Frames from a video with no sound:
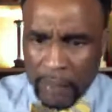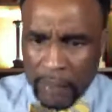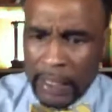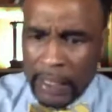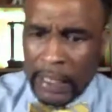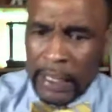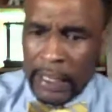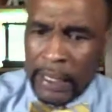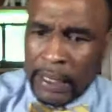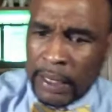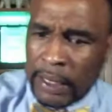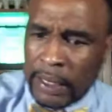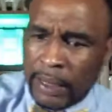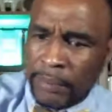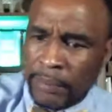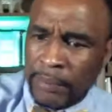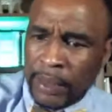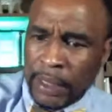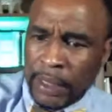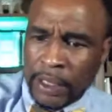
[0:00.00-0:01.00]
And,
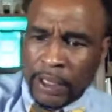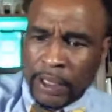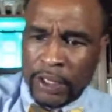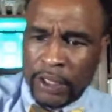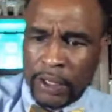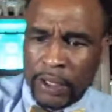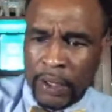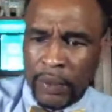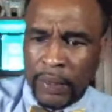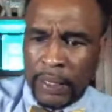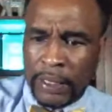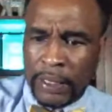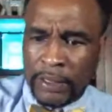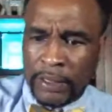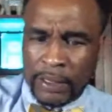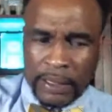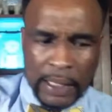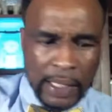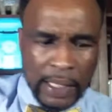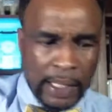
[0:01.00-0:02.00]
and
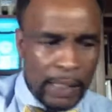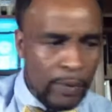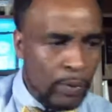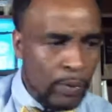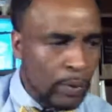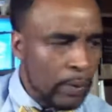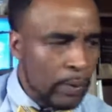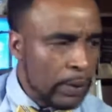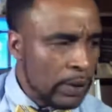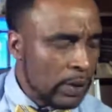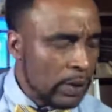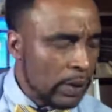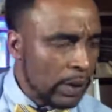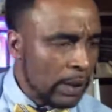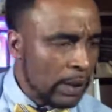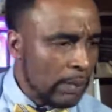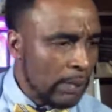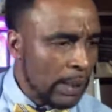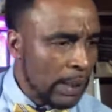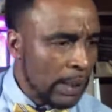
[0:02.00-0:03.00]
today when we're
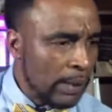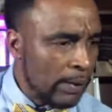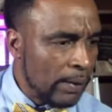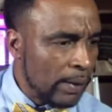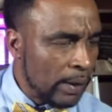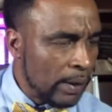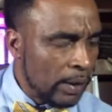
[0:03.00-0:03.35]
talking about